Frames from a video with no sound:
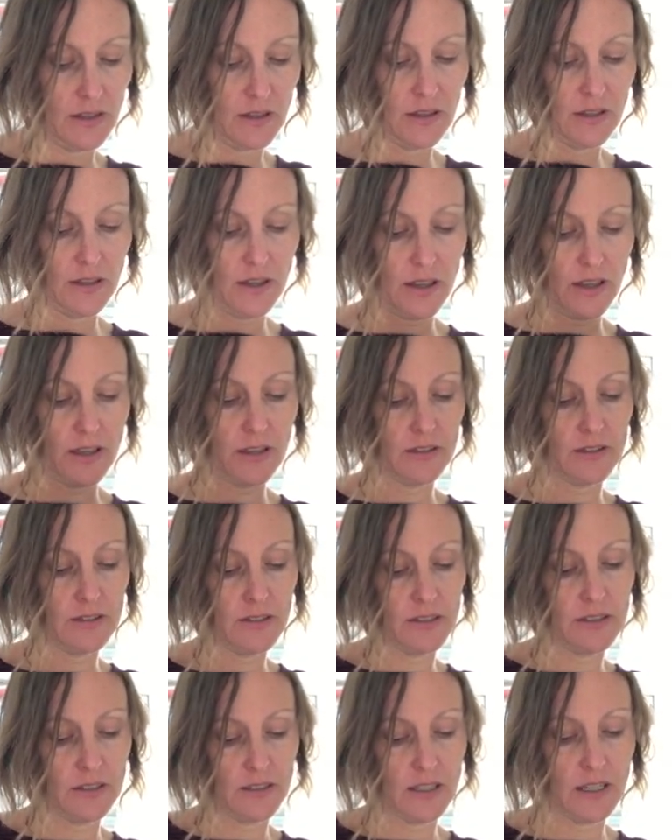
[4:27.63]
Okay,
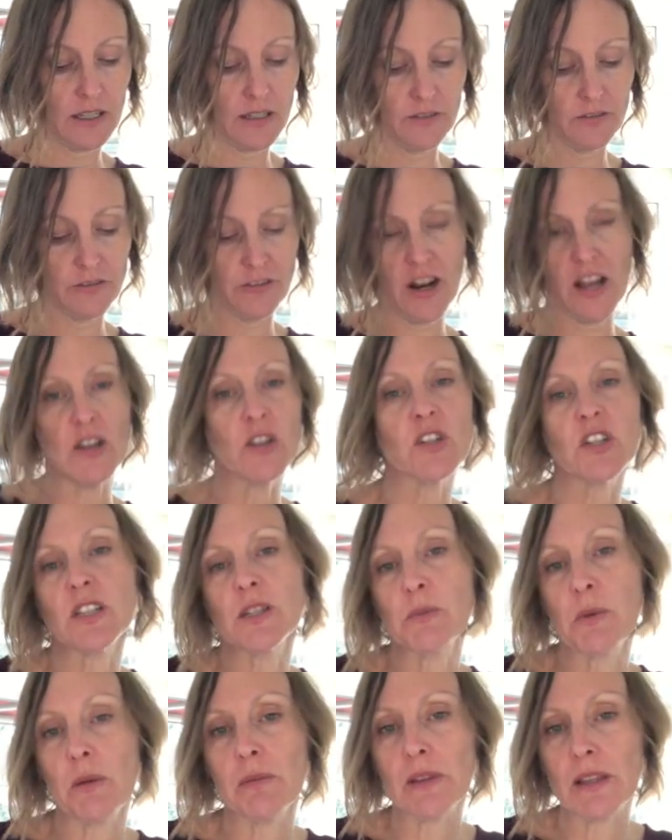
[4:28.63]
in French it's
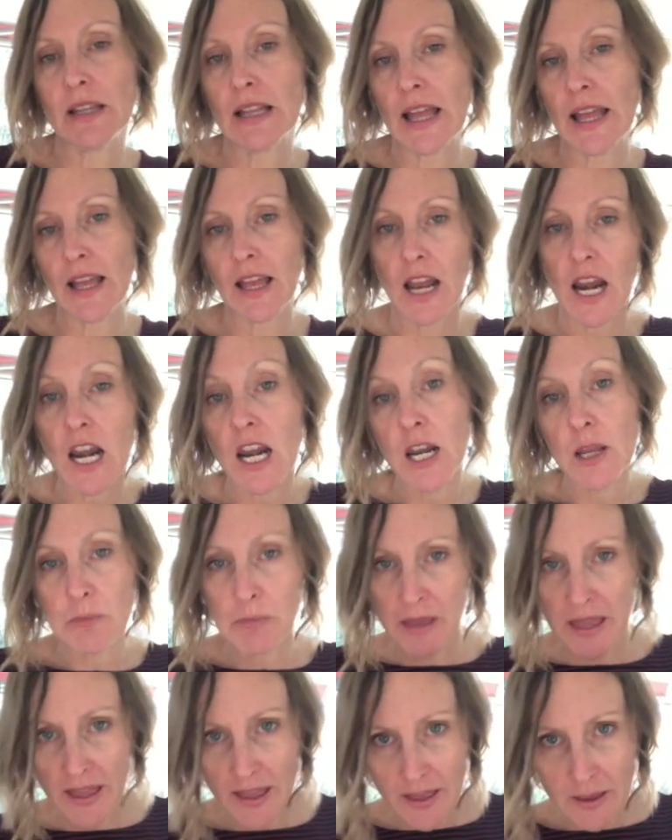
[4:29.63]
probably like le
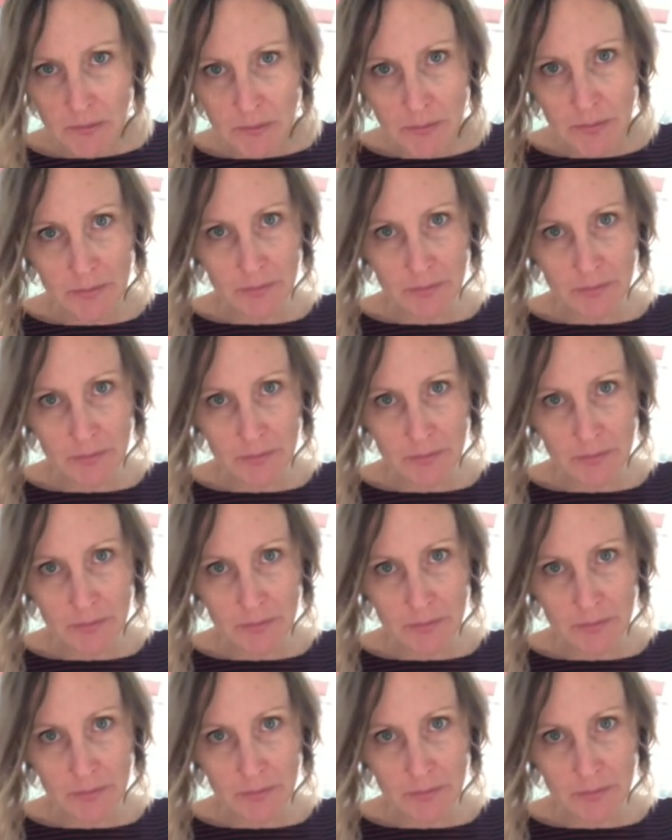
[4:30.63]
pep.